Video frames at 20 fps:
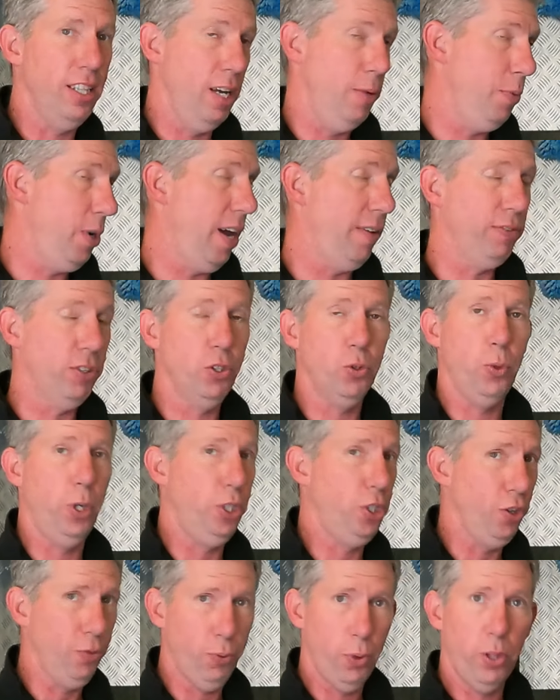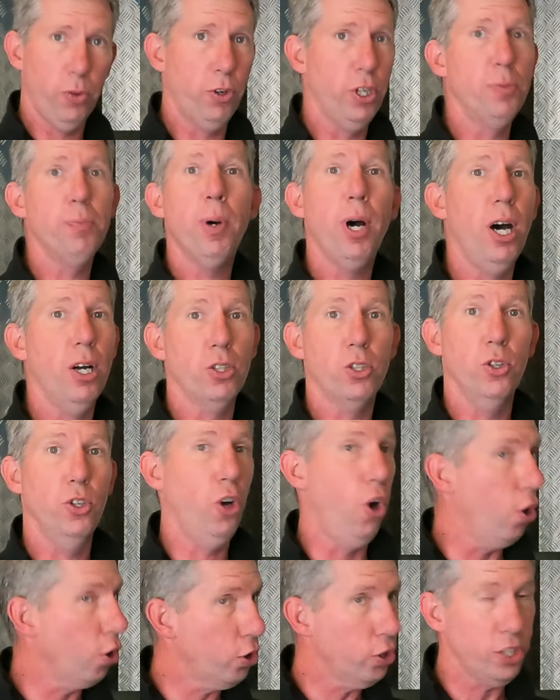and then we have to switch off whether he's parked
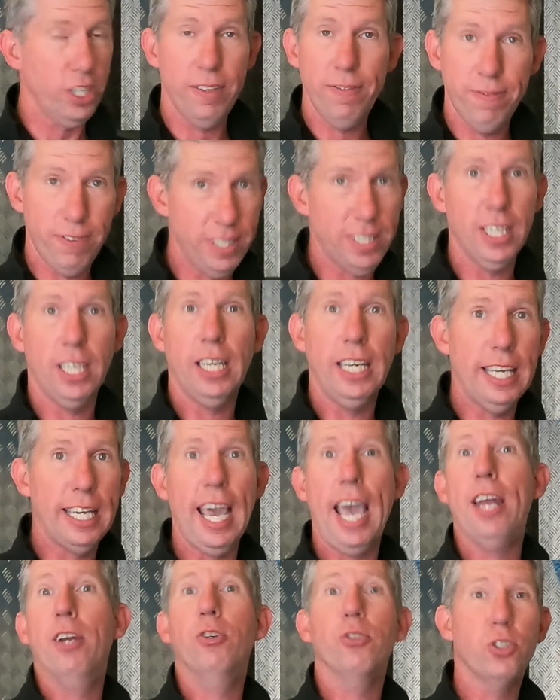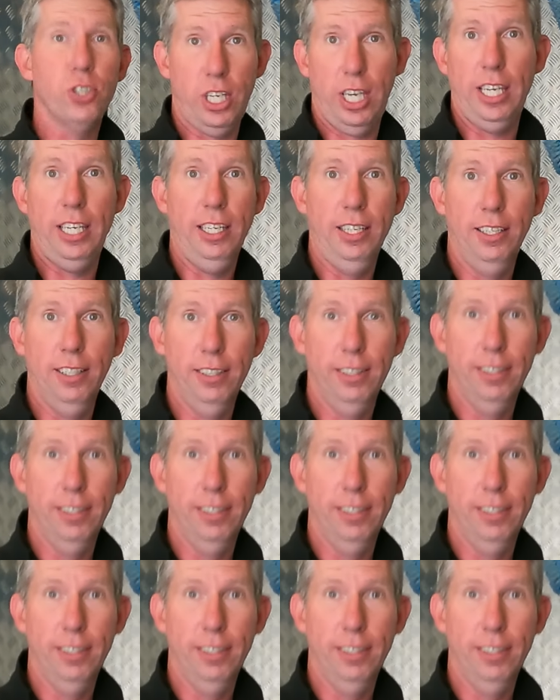or not because he physically cannot see.